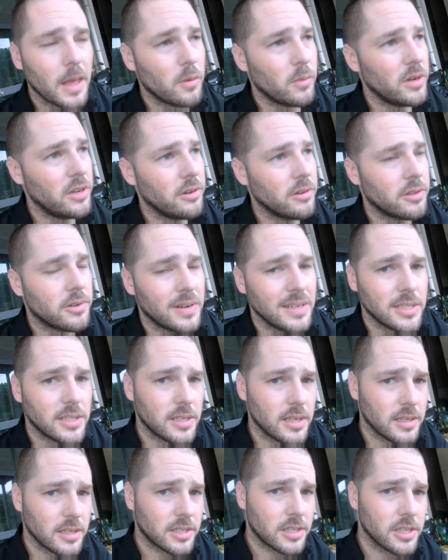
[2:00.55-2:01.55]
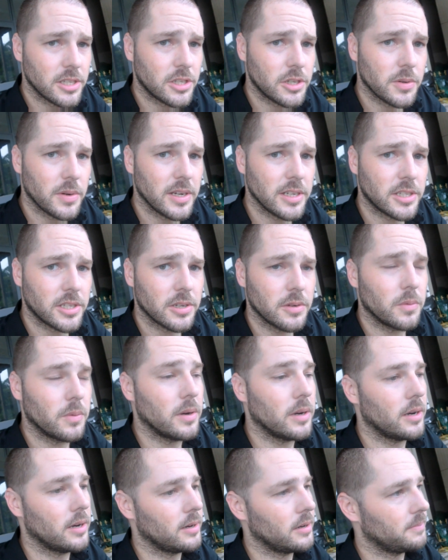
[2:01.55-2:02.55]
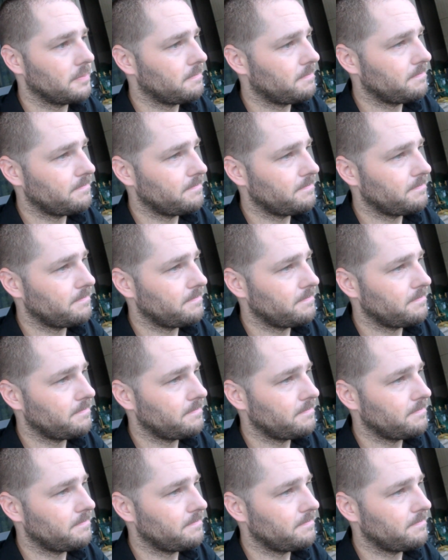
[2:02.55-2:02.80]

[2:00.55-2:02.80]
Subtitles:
When you're thrust in a situation where